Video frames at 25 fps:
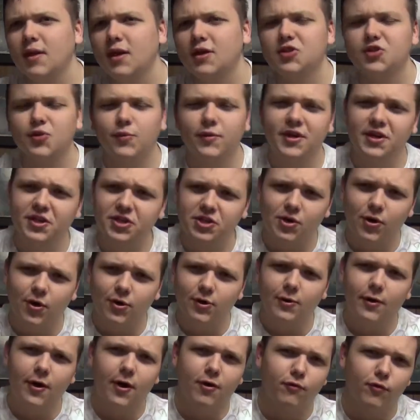So we each
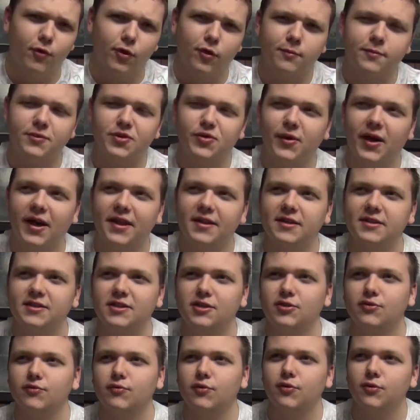go to our rooms, we got these
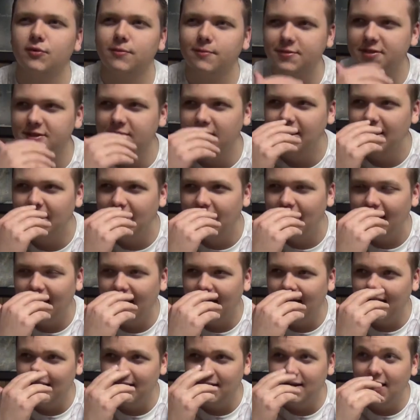little rooms,
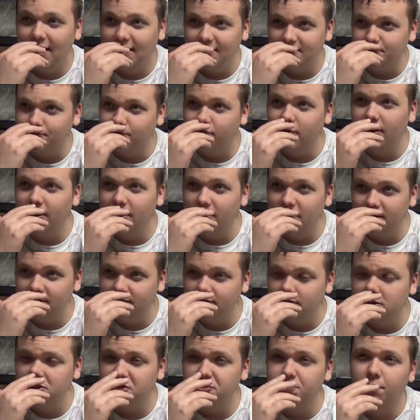and it's
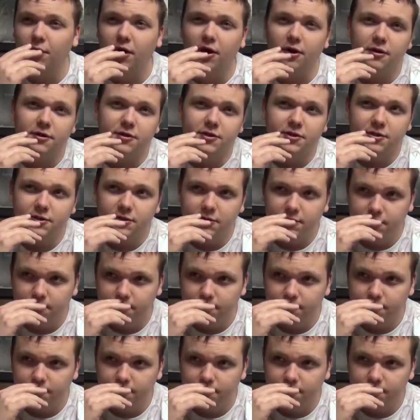pretty sparse.